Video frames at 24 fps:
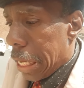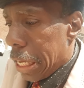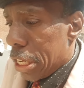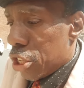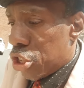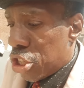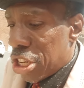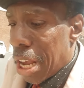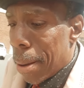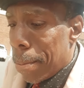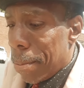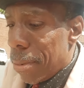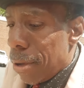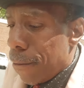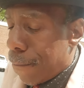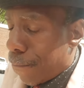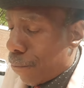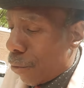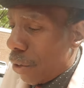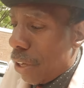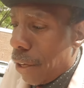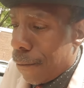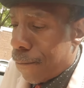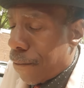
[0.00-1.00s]
Set me
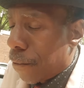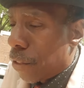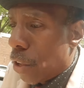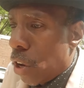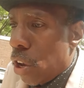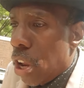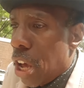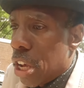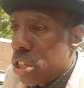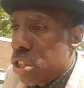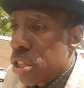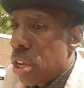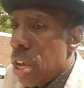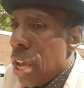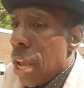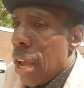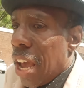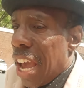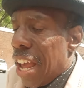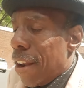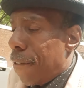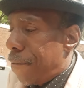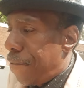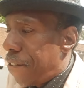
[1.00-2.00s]
free from the lust
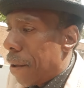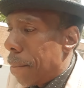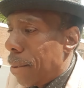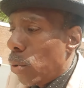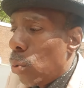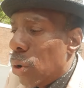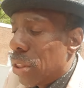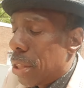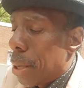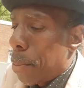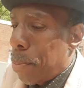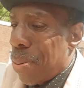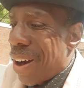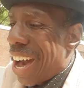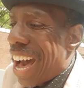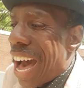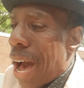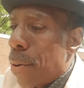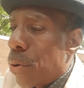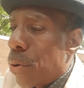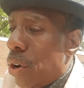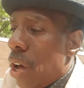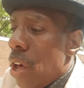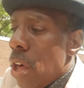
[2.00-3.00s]
and fill me with the
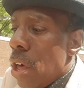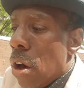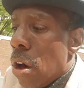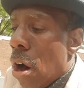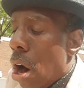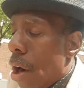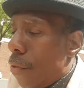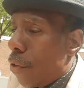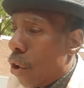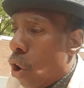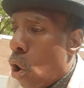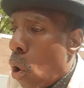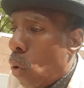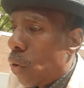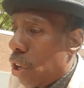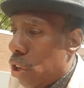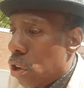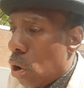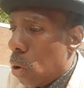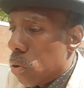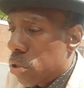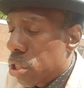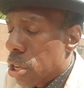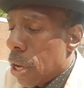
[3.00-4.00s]
power of the Holy
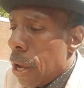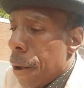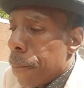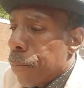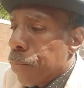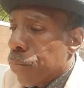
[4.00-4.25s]
Ghost.